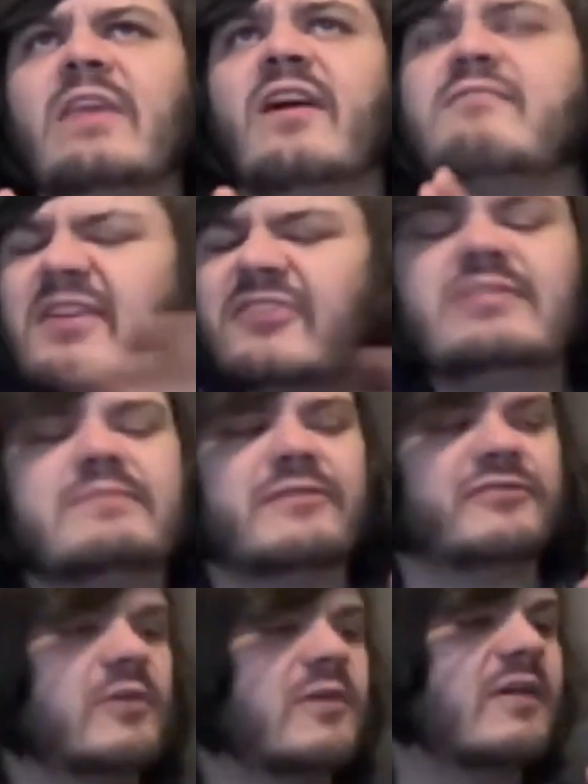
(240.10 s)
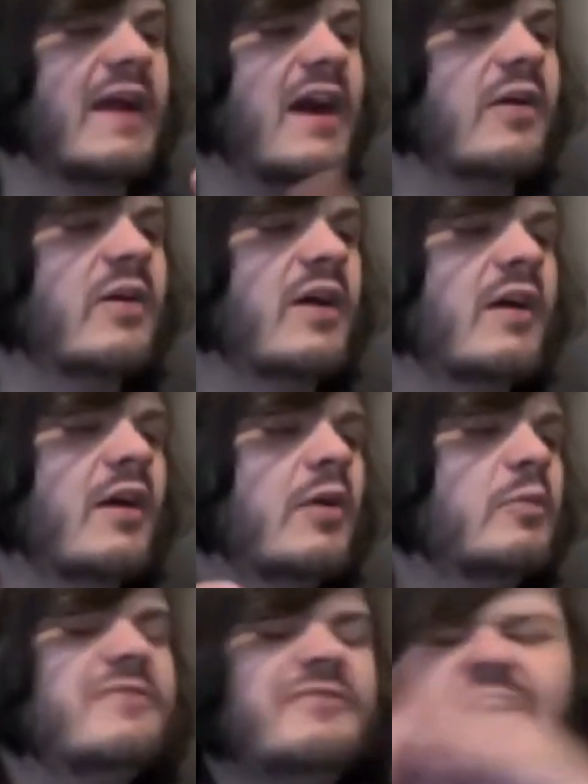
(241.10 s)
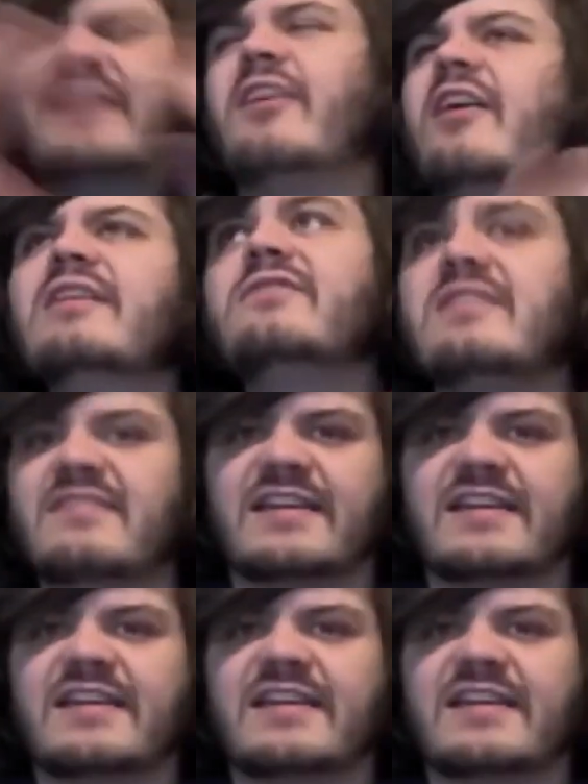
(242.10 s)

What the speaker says: I've mentioned before how we find all of these